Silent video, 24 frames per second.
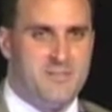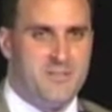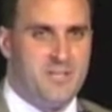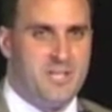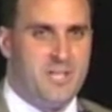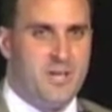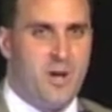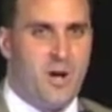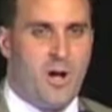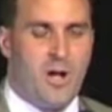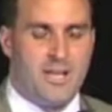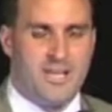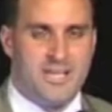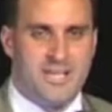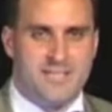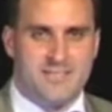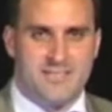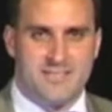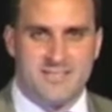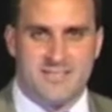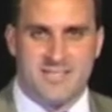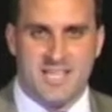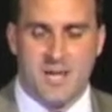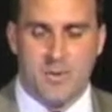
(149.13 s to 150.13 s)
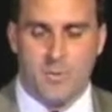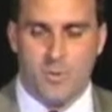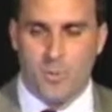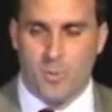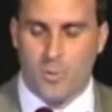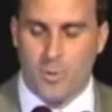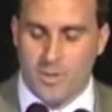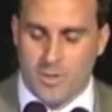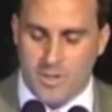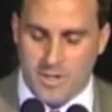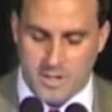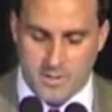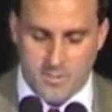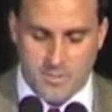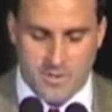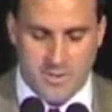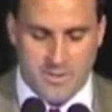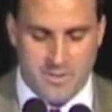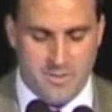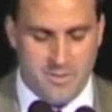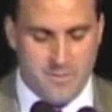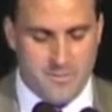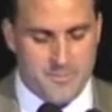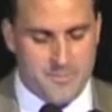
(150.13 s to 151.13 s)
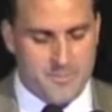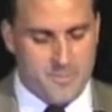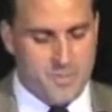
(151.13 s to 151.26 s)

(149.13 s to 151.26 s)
to the audiences that we're working with.